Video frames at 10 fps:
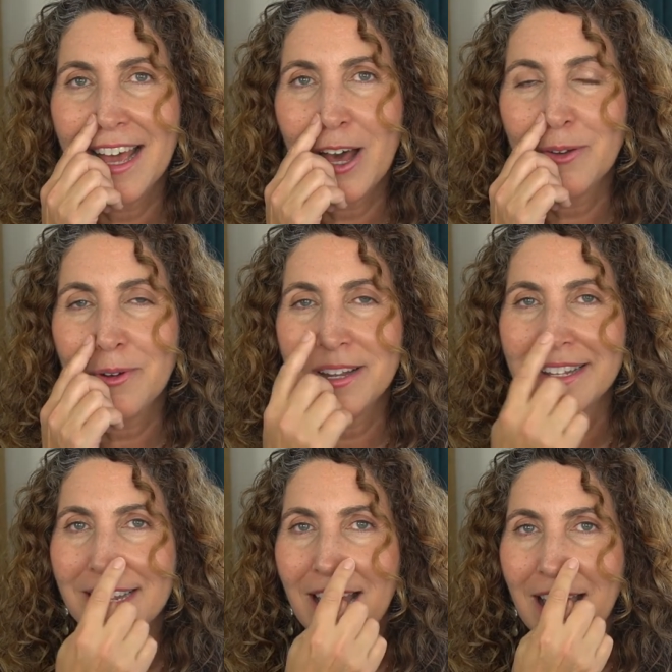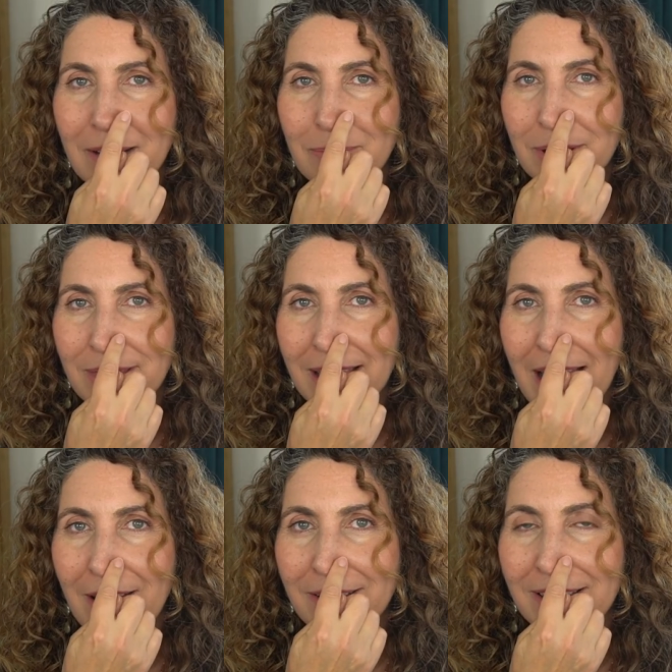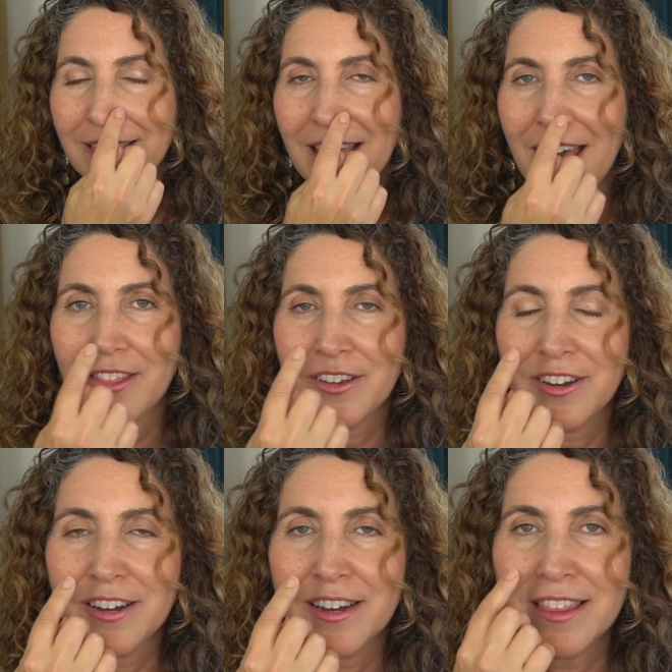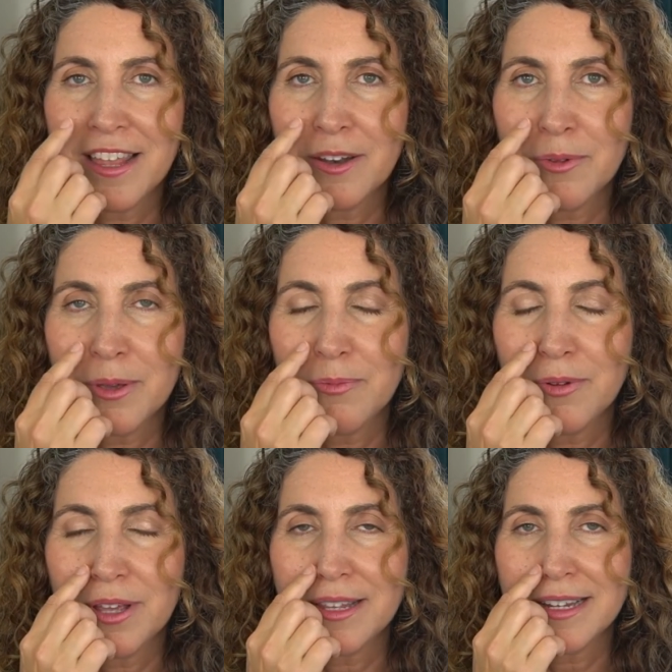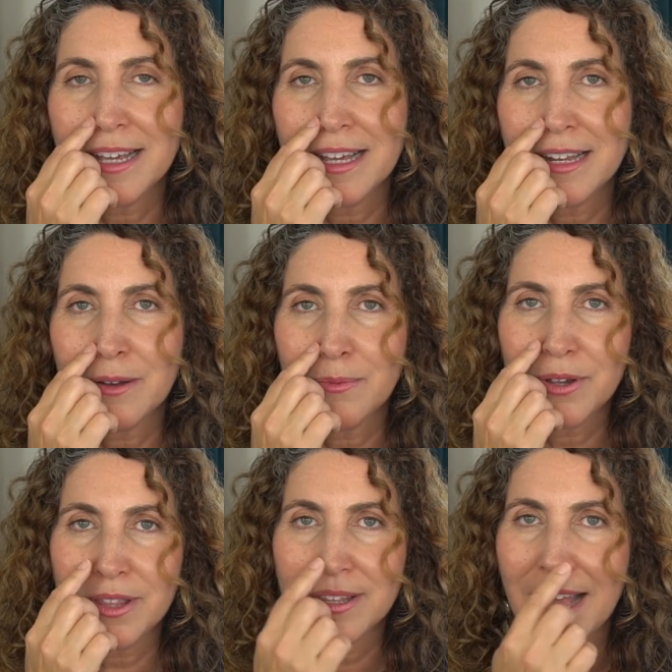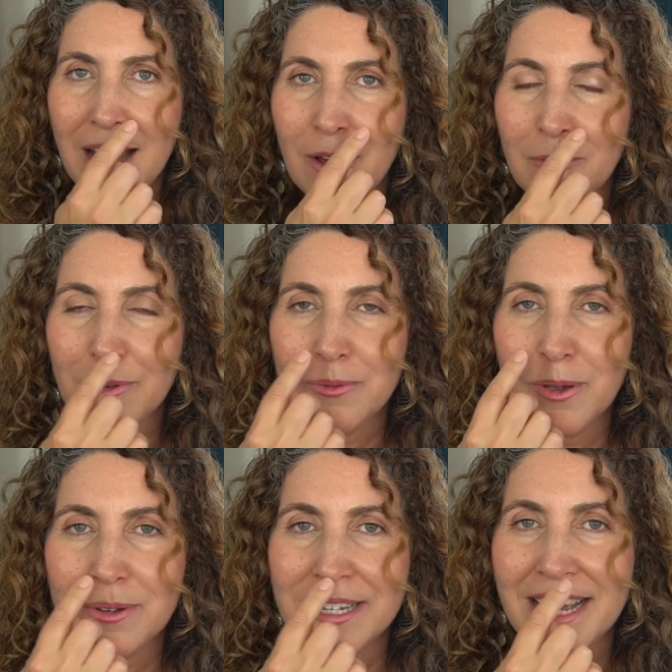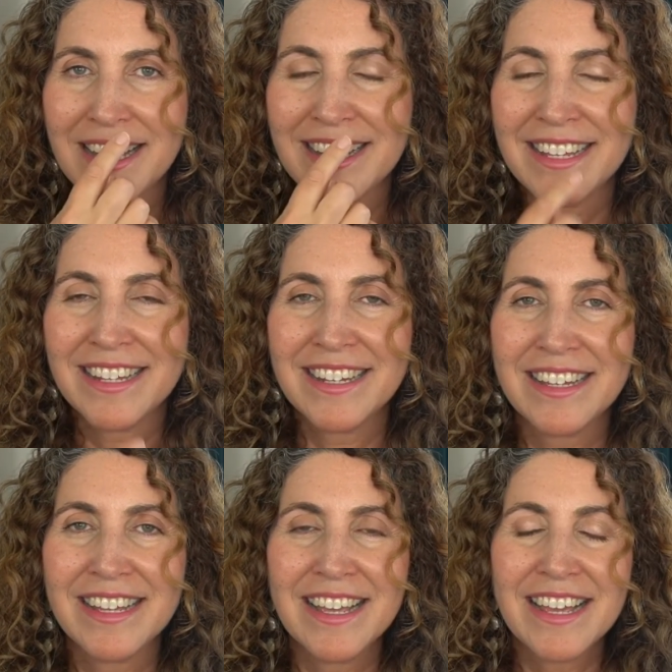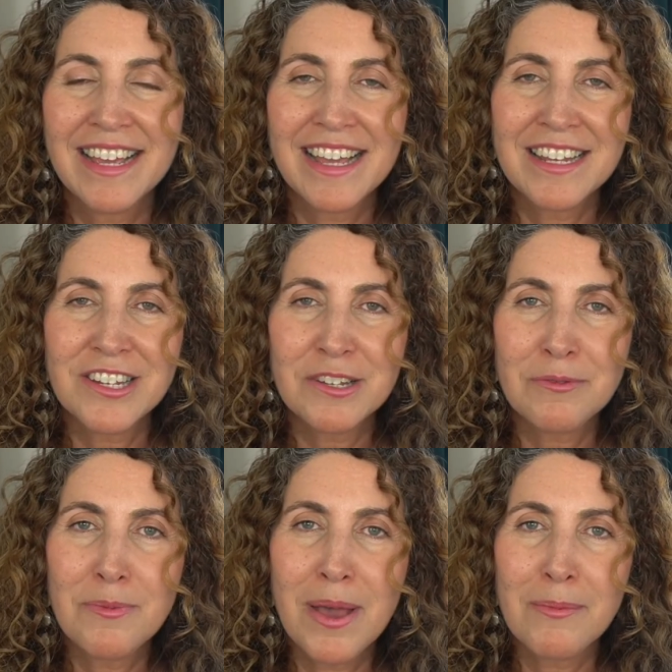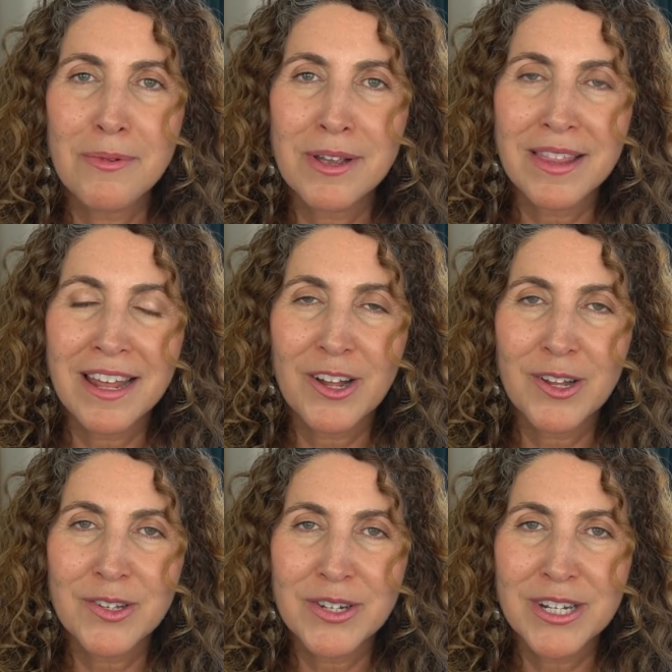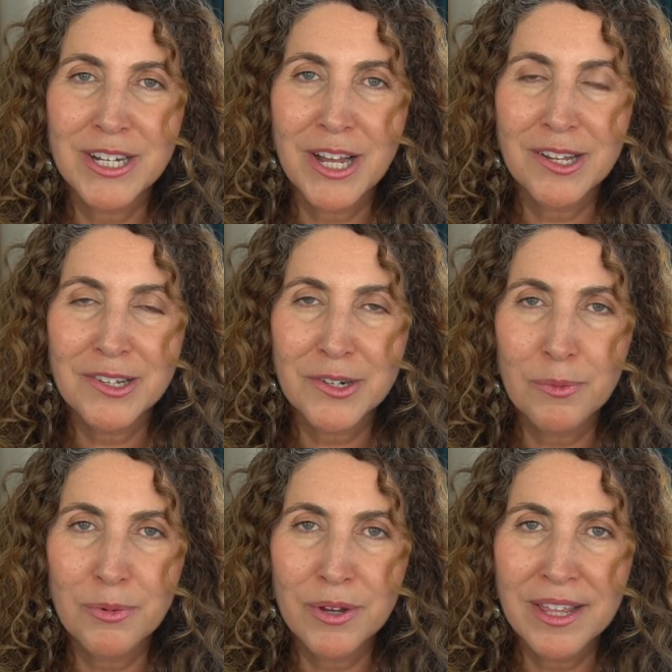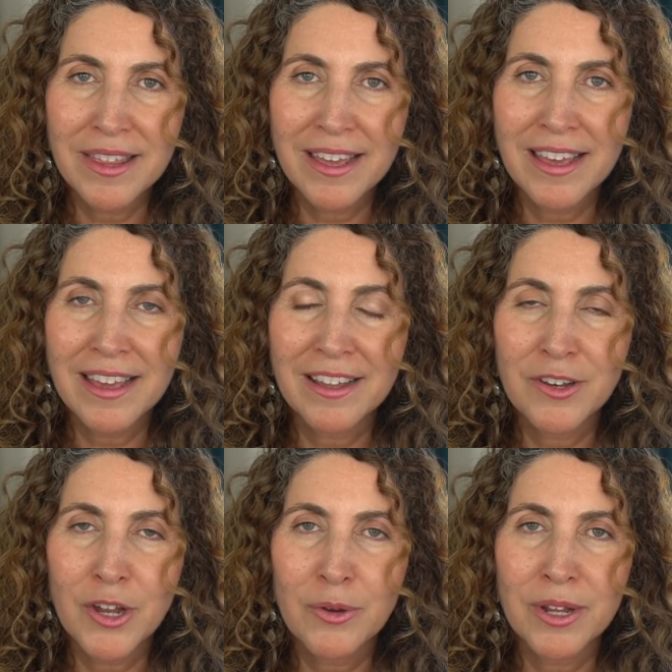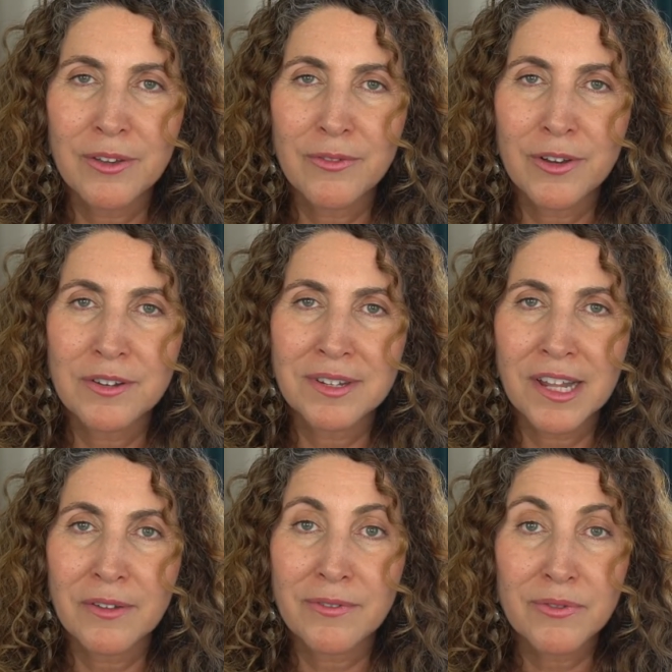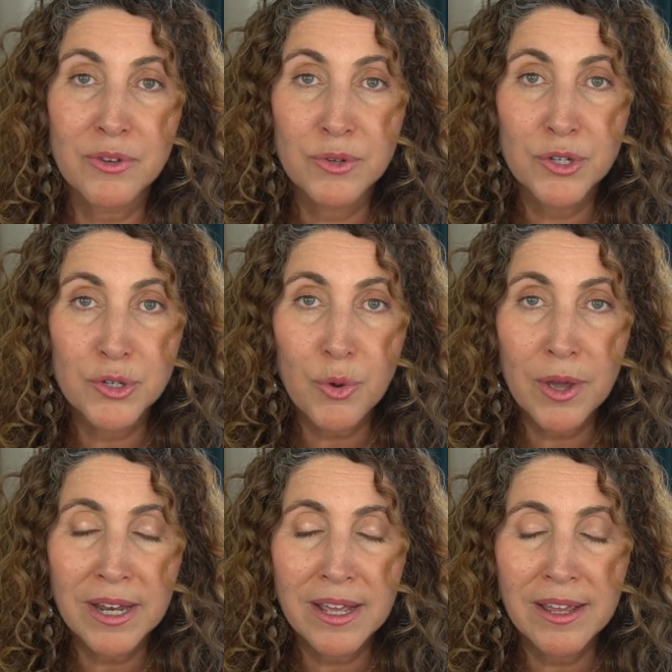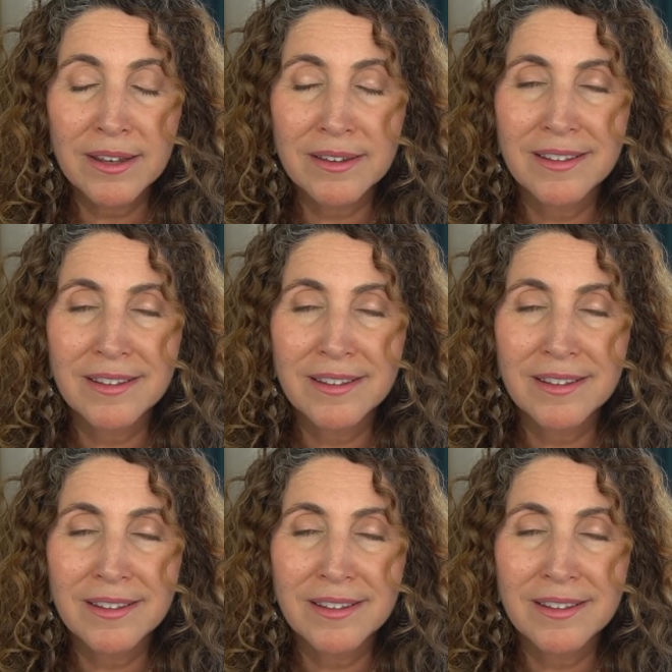on one side, breathing out on the other, and then we breathed in and breathed out, we rotated. And just remembering that alternate nostril breathing, noting for yourself if you enjoyed it,